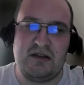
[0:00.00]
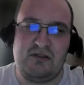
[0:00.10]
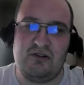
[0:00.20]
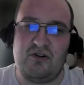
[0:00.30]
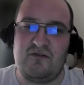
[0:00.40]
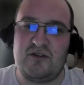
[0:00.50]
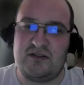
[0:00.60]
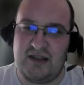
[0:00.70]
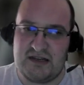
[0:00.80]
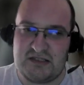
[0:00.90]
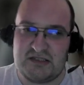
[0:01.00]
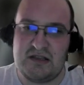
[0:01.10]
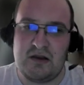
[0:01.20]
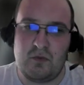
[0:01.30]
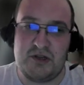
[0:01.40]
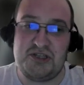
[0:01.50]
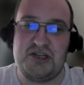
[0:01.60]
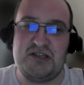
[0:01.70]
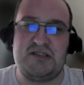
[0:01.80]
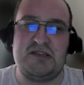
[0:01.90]
the novel test, which
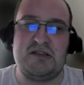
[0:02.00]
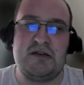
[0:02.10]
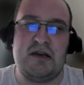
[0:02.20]
is